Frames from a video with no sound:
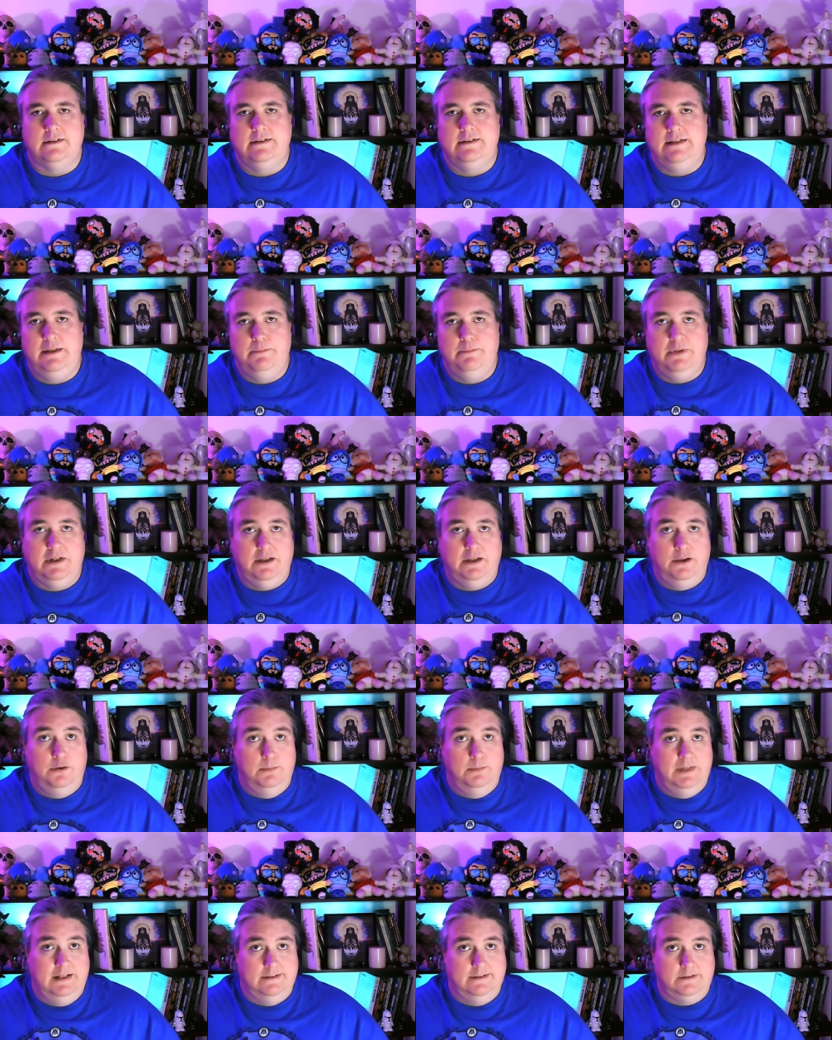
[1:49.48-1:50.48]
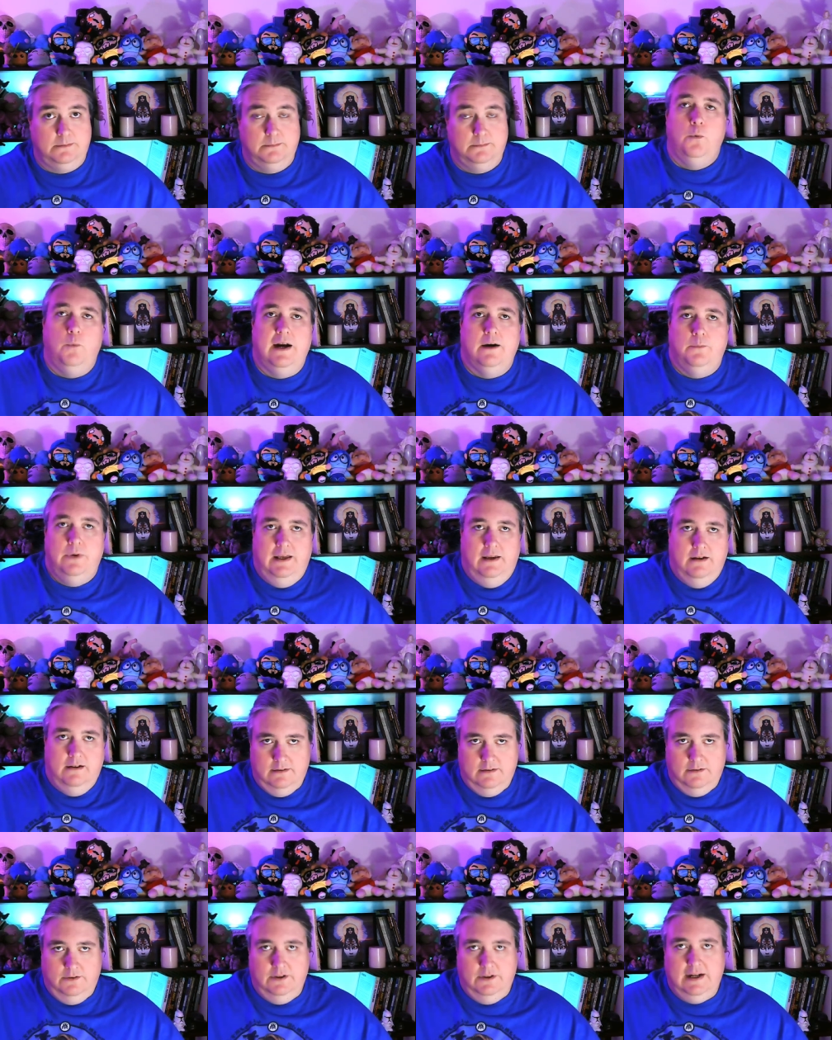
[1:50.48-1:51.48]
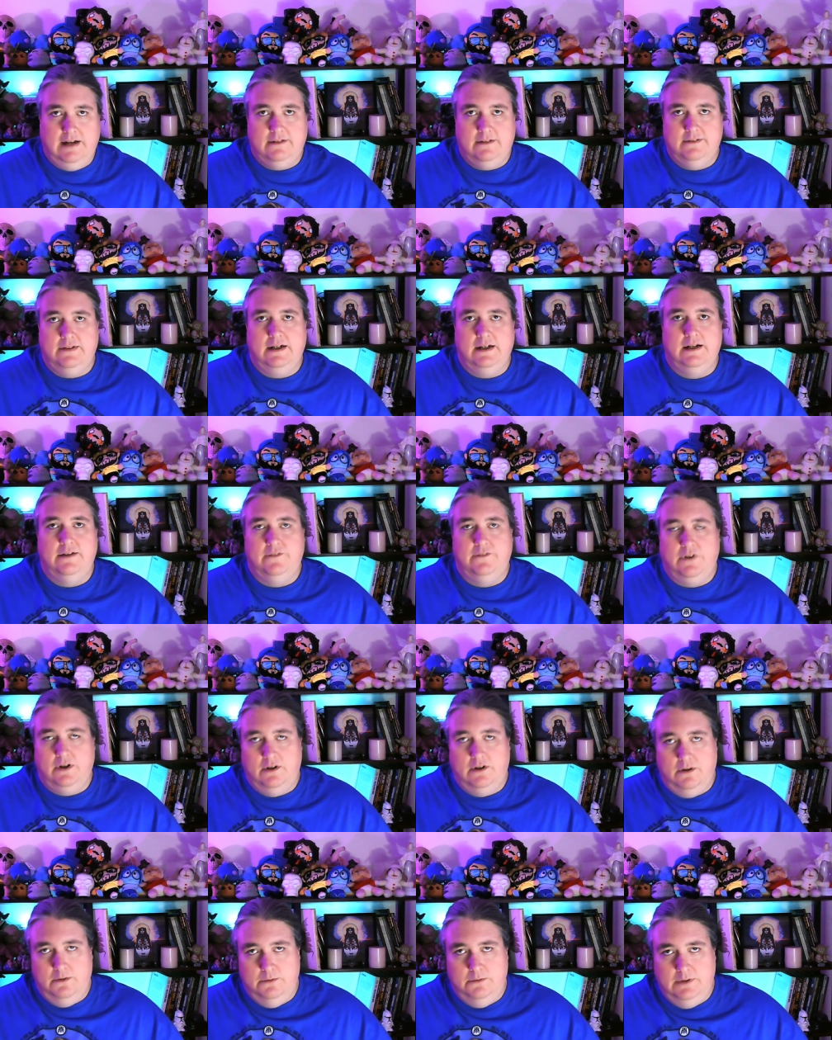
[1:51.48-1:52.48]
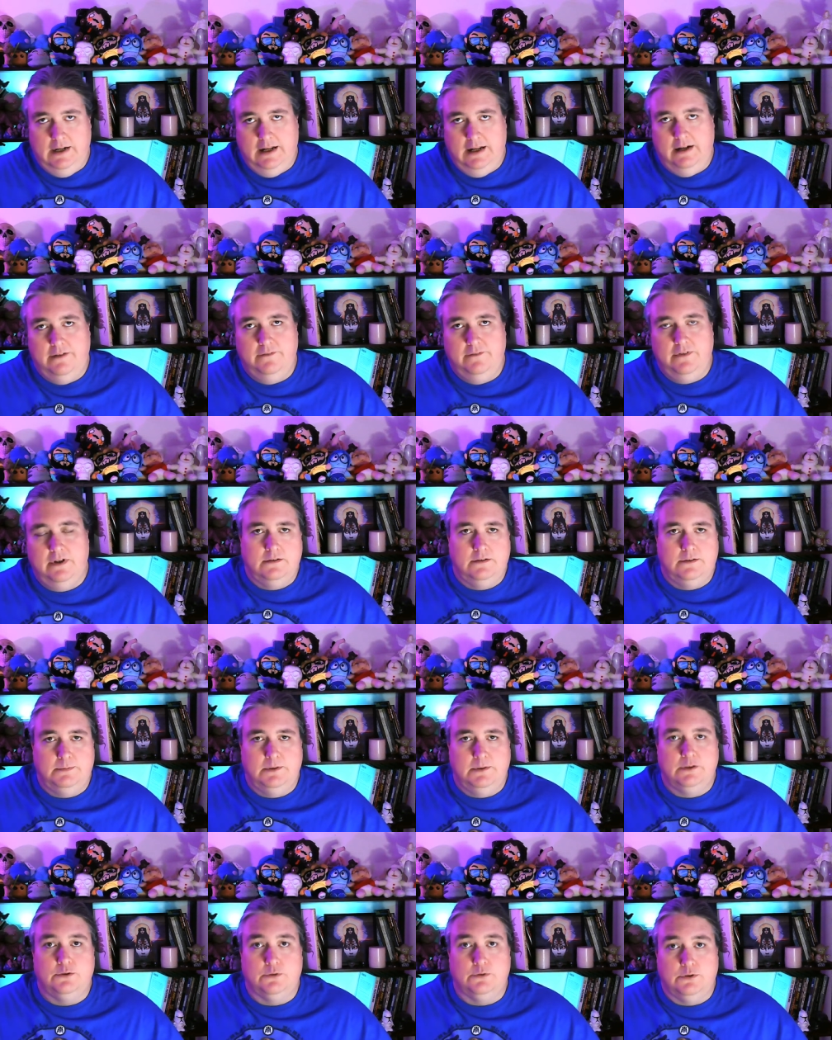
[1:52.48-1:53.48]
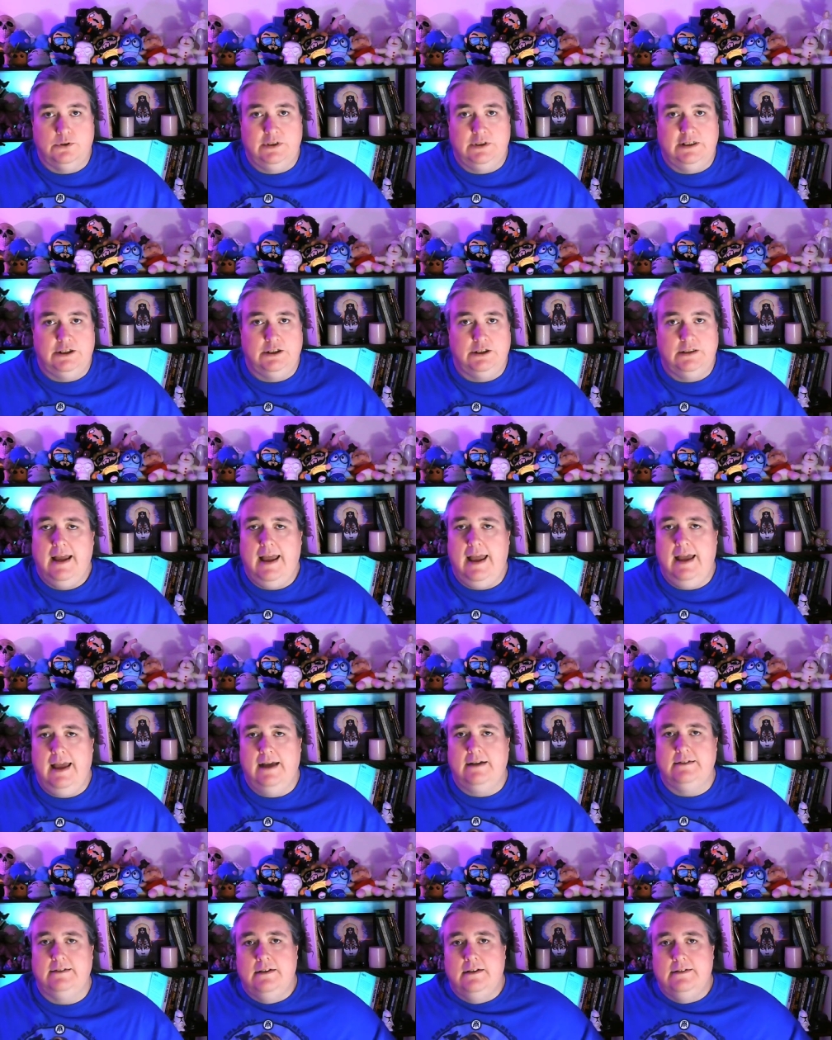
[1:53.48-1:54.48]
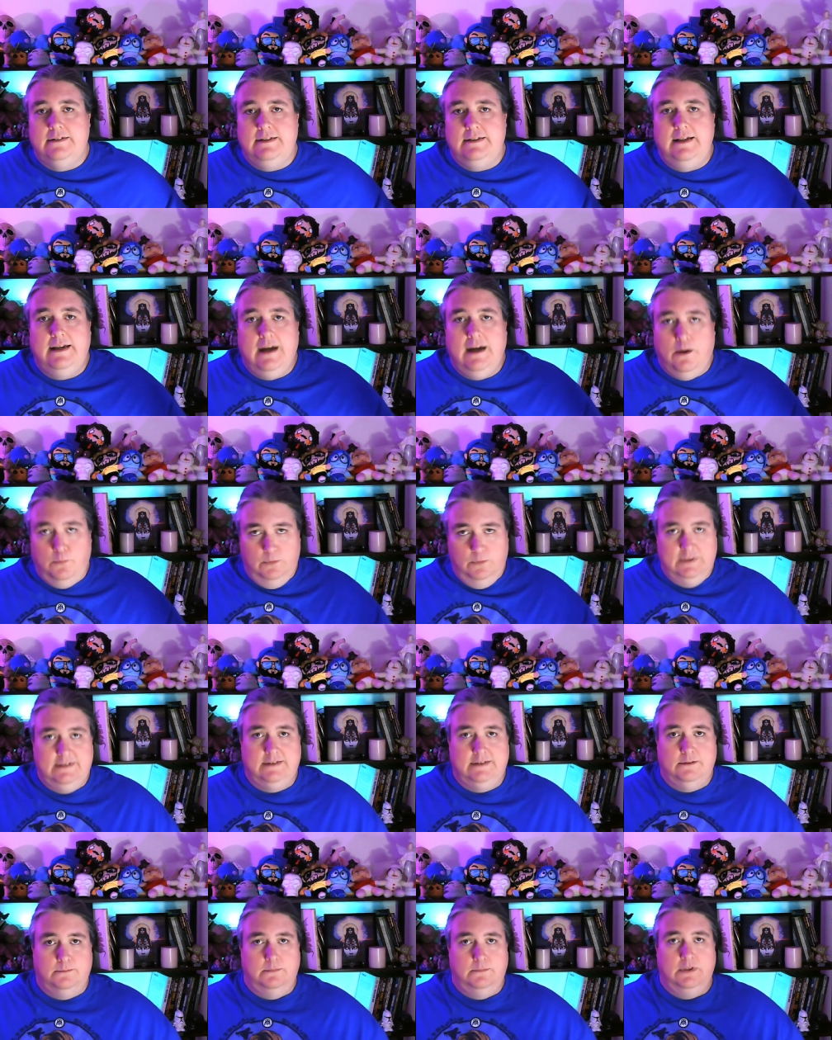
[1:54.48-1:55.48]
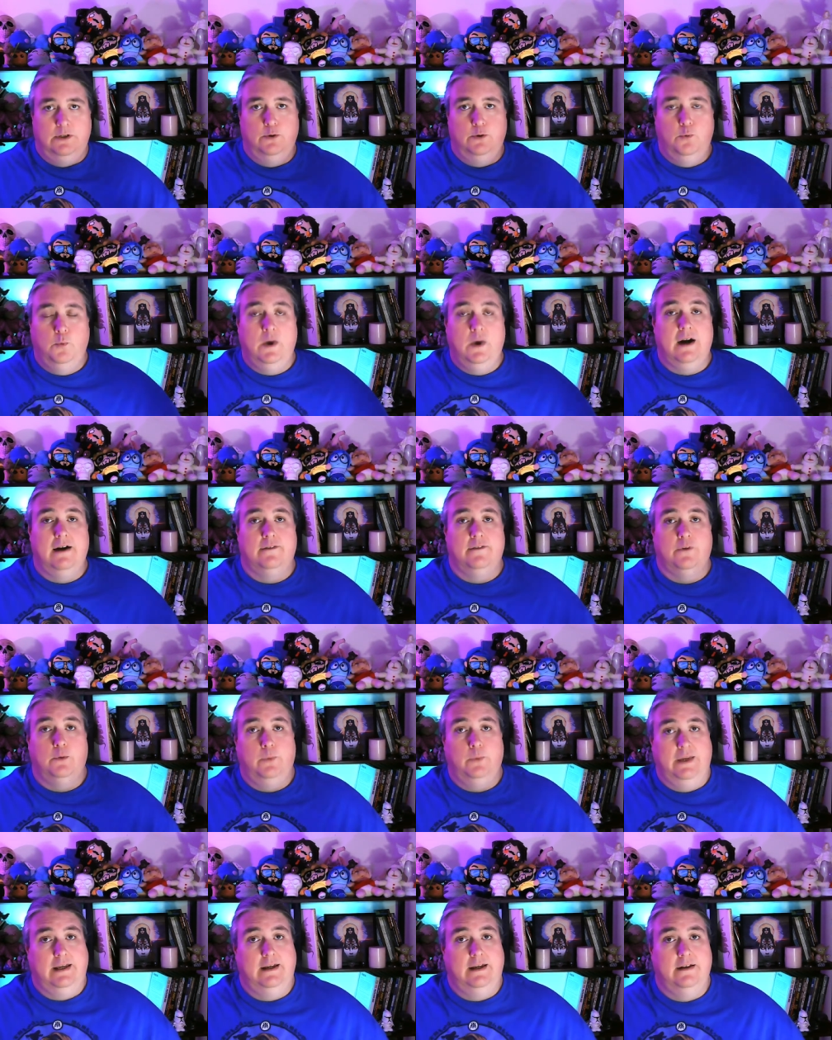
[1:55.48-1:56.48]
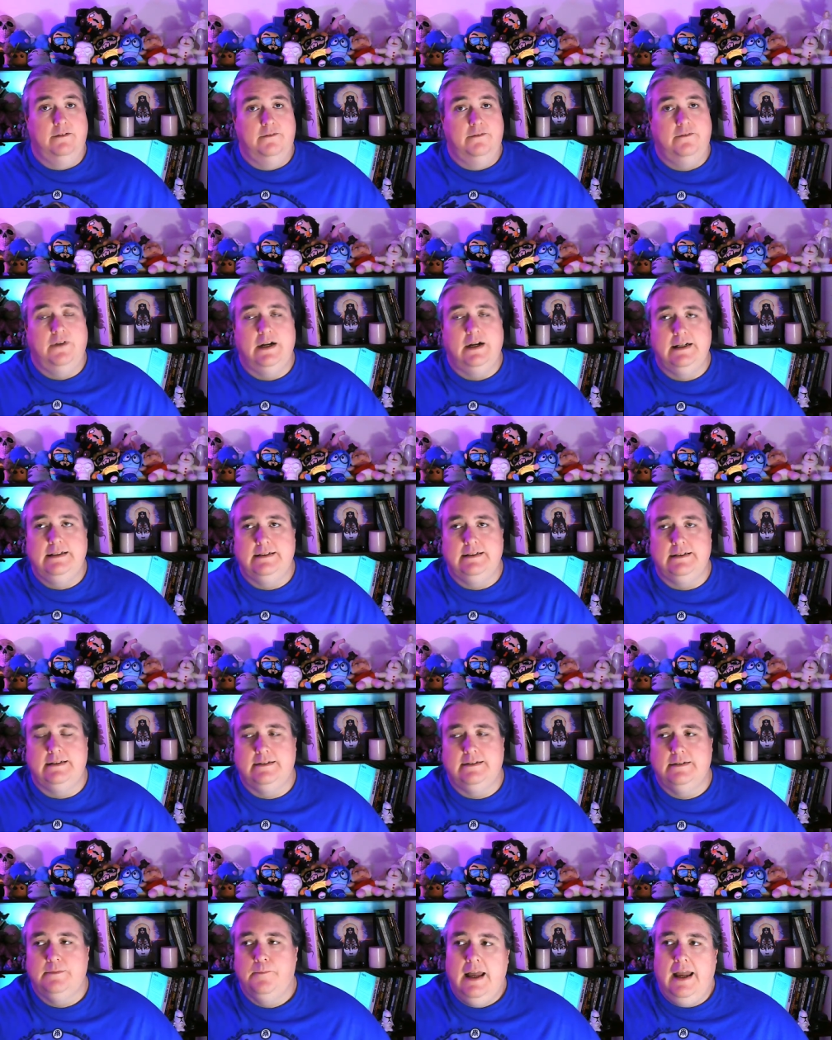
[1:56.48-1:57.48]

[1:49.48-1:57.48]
deep ecumenism, where we look outside of our own native spiritual tradition and seek out wisdom wherever we can find it.